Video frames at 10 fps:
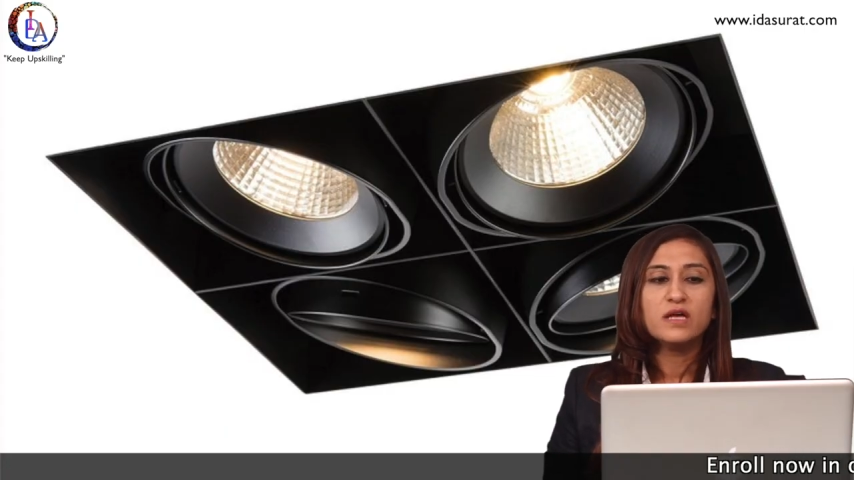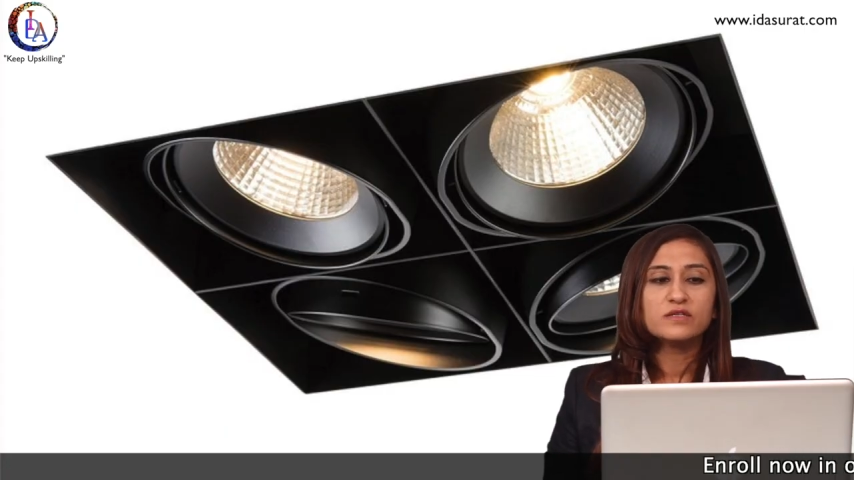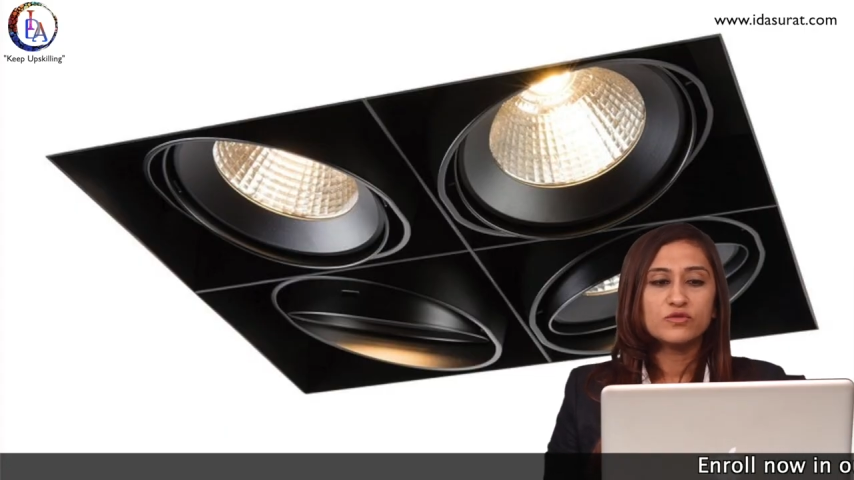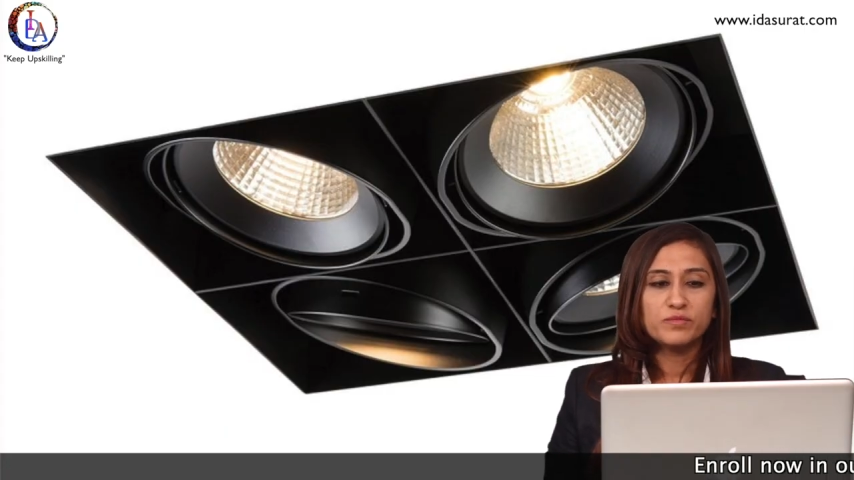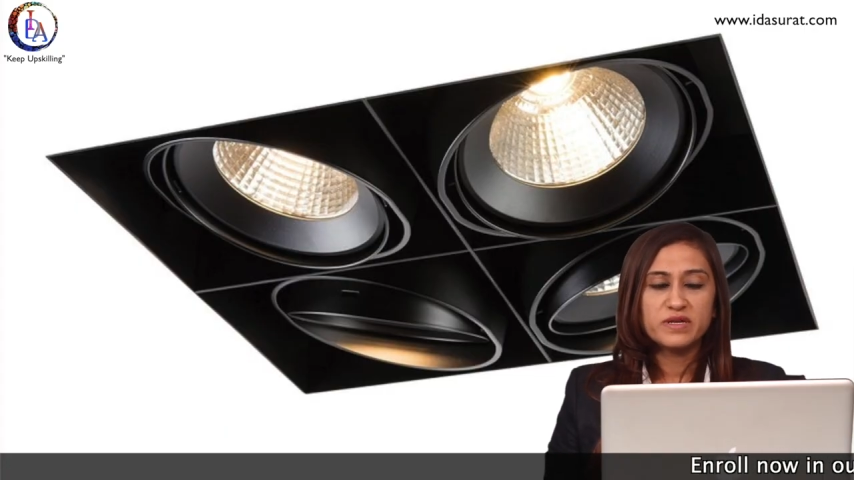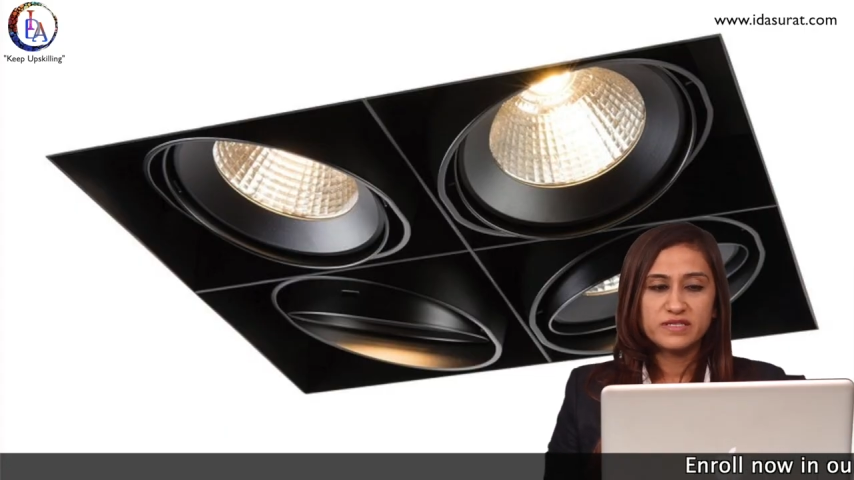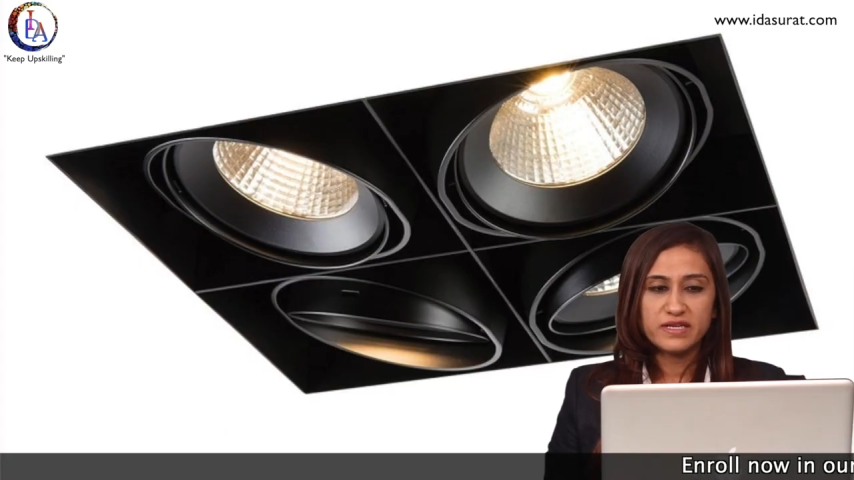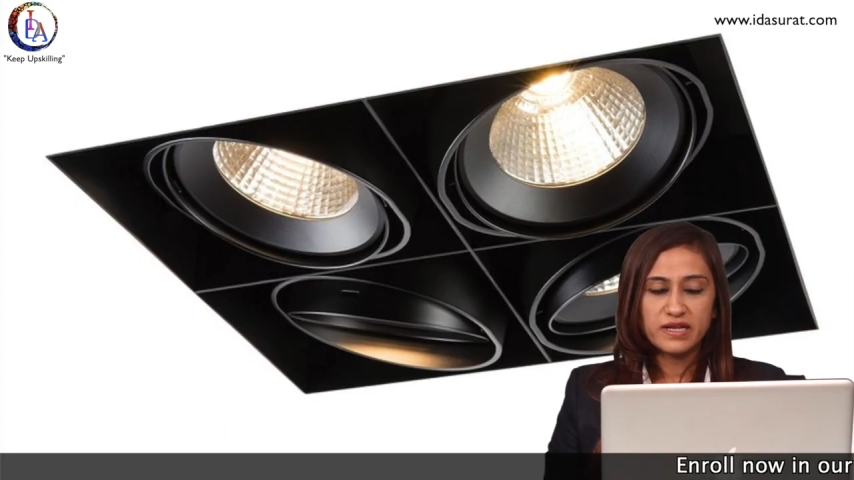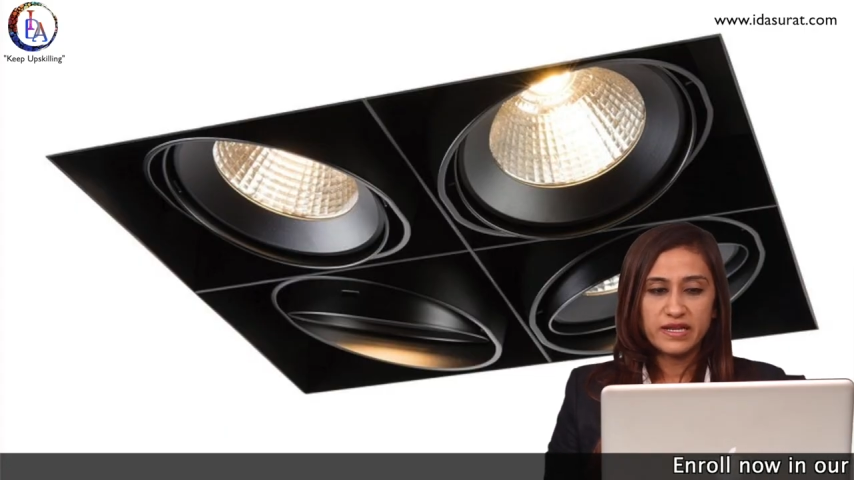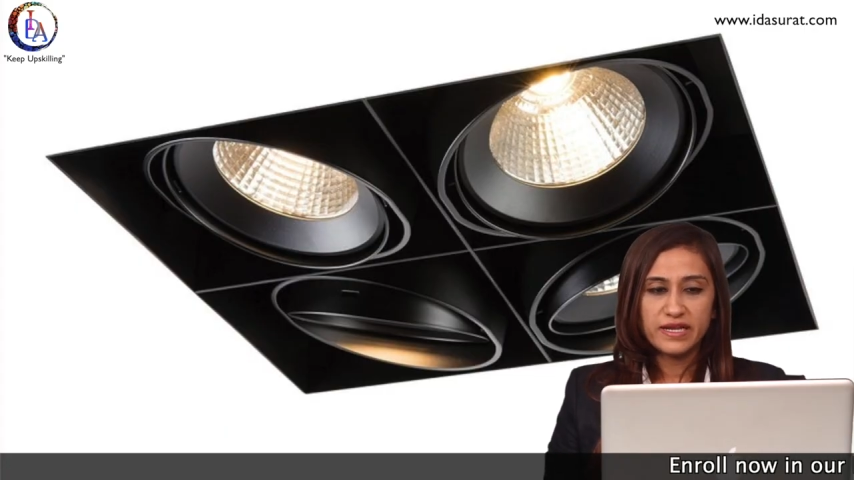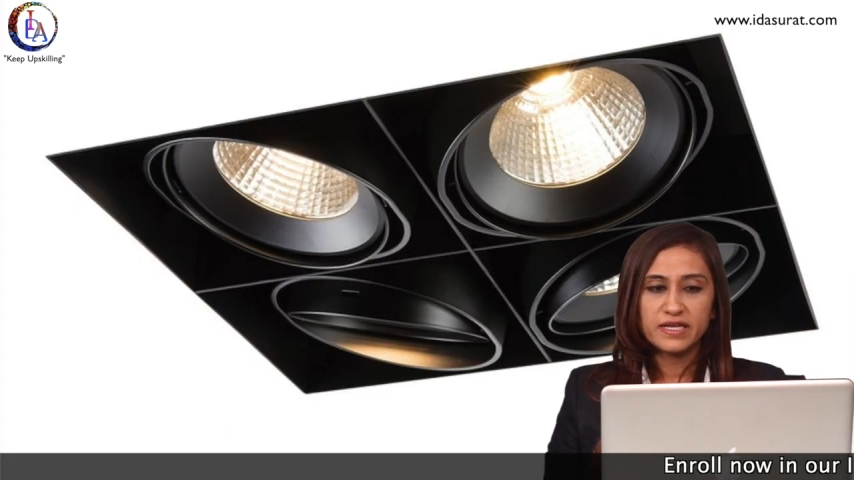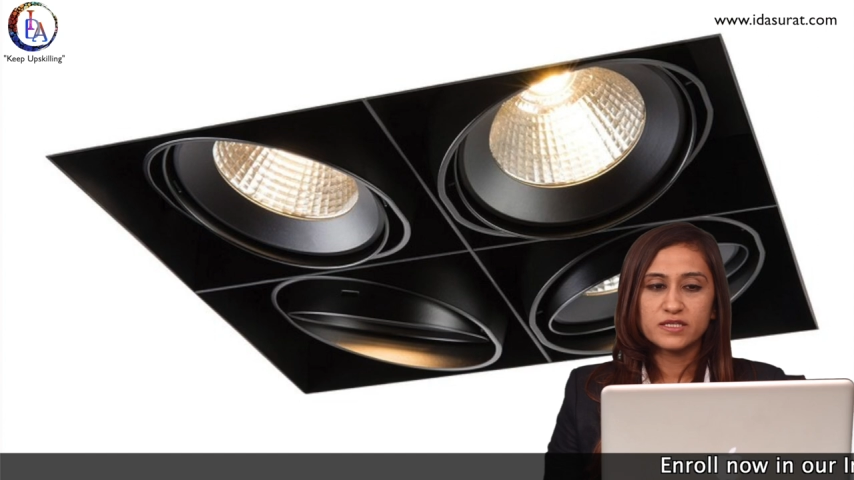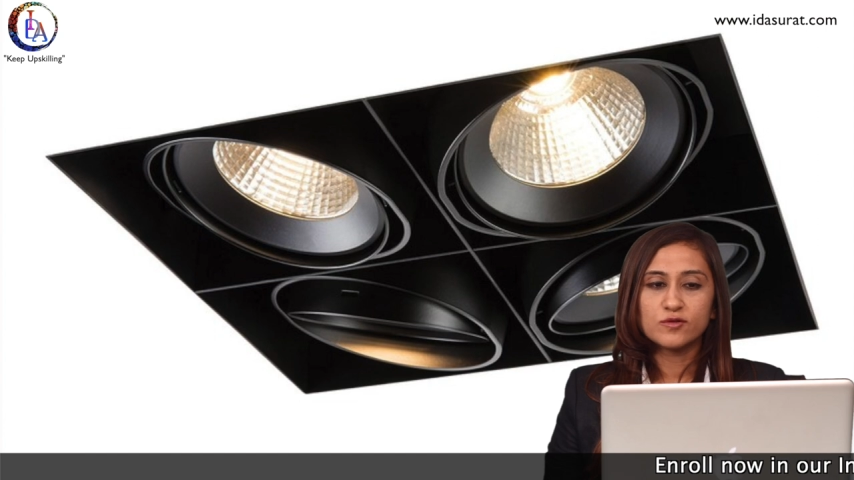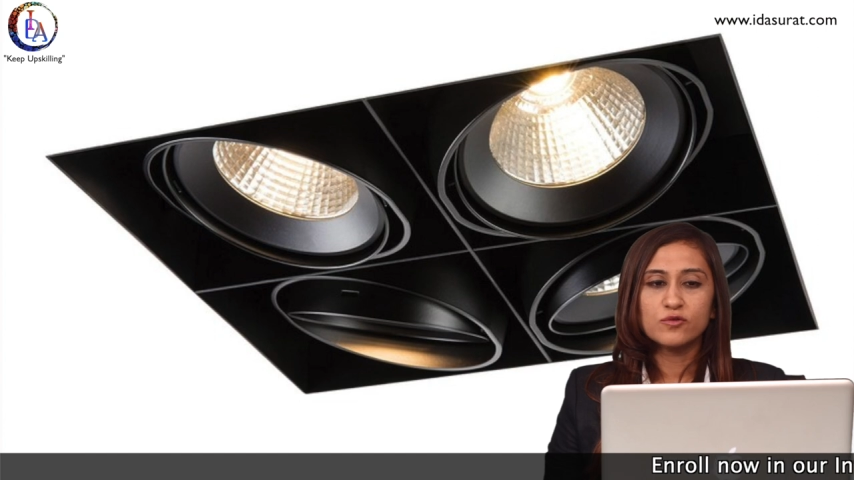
So basically it